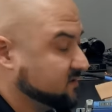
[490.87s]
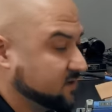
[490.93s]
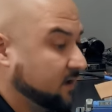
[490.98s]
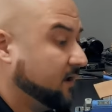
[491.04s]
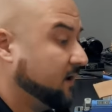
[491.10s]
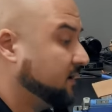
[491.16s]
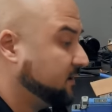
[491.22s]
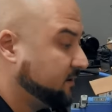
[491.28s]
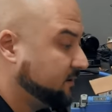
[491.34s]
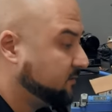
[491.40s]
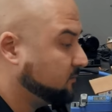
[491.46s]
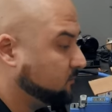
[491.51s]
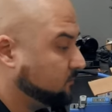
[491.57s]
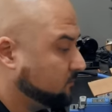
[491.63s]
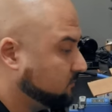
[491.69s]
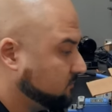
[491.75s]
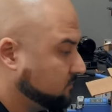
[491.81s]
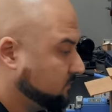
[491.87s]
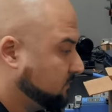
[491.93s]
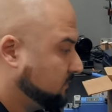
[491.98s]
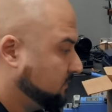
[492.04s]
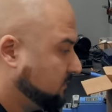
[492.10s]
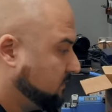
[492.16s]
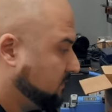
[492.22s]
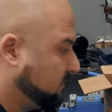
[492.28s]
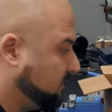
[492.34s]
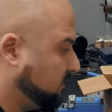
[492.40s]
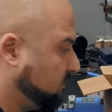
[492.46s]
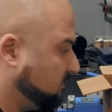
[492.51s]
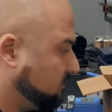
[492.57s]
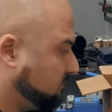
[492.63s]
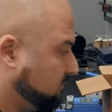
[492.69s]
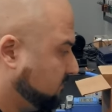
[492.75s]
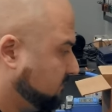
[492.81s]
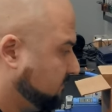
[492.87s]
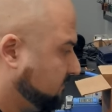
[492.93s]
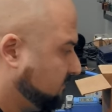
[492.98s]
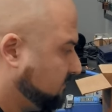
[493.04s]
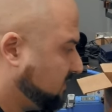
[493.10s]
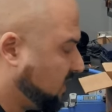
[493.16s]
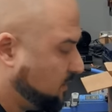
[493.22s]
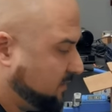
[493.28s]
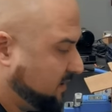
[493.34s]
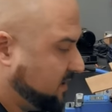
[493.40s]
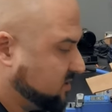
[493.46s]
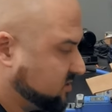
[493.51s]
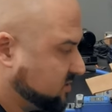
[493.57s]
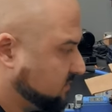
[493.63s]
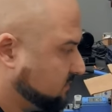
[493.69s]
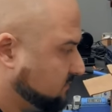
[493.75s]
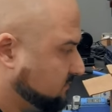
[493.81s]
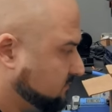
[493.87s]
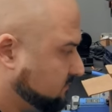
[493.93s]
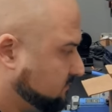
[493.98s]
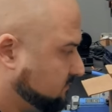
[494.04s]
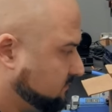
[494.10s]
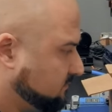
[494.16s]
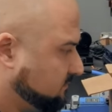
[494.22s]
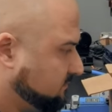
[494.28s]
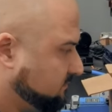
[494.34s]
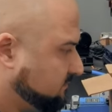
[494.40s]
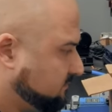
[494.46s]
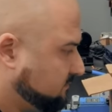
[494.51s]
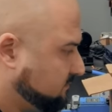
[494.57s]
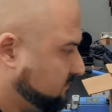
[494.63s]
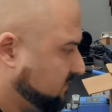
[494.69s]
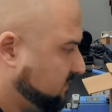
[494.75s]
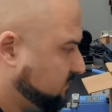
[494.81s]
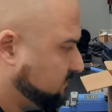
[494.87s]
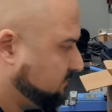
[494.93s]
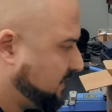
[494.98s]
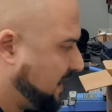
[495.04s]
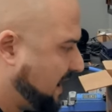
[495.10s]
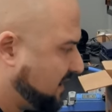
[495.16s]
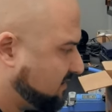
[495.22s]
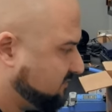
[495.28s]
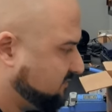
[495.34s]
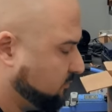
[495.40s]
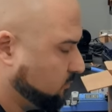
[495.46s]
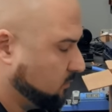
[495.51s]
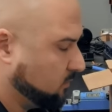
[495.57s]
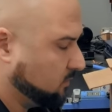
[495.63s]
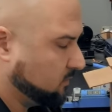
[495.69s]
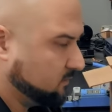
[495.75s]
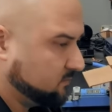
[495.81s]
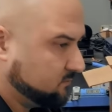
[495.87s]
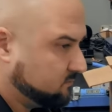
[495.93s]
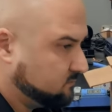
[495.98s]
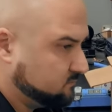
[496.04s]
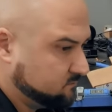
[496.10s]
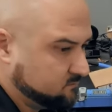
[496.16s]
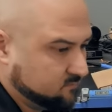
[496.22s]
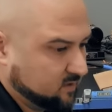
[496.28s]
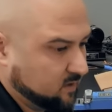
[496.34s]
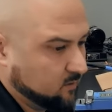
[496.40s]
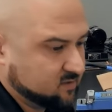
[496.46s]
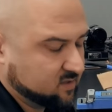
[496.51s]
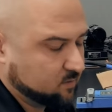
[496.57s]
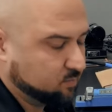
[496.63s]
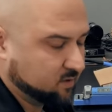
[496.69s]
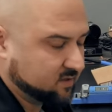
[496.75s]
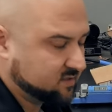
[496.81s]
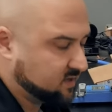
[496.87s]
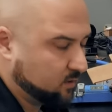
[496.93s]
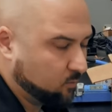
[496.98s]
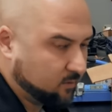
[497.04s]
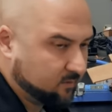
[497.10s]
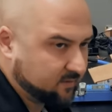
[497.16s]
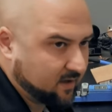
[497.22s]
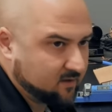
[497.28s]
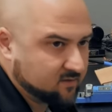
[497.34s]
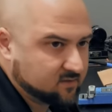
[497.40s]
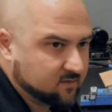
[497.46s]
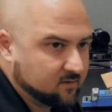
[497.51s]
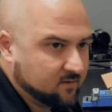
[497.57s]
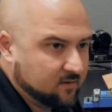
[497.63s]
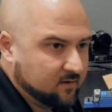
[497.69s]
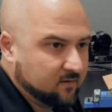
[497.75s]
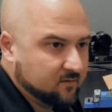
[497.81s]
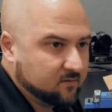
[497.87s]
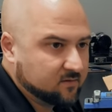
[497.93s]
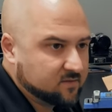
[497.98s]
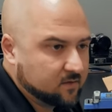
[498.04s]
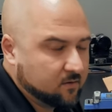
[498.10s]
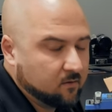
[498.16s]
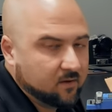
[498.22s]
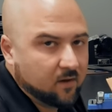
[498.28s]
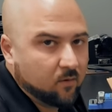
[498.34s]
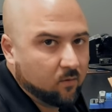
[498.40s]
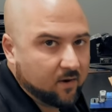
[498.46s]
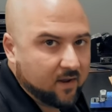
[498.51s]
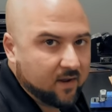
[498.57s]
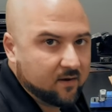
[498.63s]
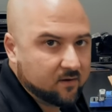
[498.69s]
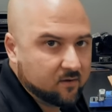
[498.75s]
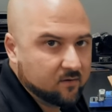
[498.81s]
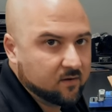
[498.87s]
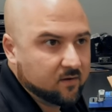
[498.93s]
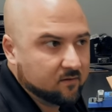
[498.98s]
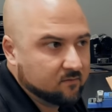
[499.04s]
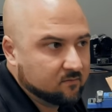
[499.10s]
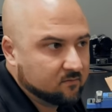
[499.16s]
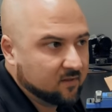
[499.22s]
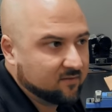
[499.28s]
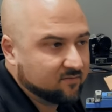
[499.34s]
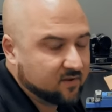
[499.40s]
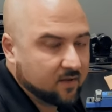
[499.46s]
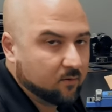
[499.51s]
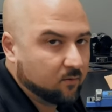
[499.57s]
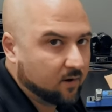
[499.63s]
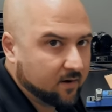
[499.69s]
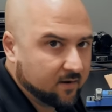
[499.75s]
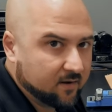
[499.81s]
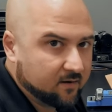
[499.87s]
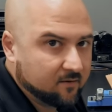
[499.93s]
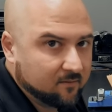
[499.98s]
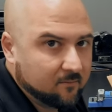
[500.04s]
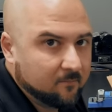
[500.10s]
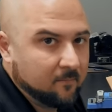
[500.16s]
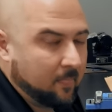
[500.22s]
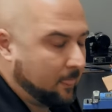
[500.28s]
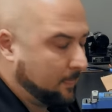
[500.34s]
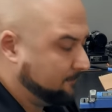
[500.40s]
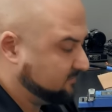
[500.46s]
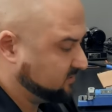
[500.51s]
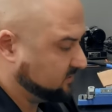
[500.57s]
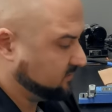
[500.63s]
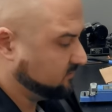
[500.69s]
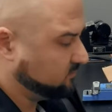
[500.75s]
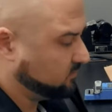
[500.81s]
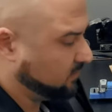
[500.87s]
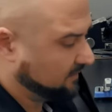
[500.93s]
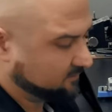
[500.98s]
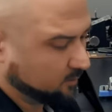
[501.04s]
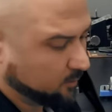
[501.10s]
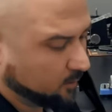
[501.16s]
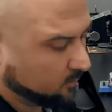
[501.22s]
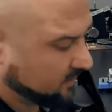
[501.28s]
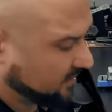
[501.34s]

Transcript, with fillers: say, hey, I need a new, combination pack for, Simplex L1000. They'll say, okay, what hand do you need? Left hand or right hand? So you will have to know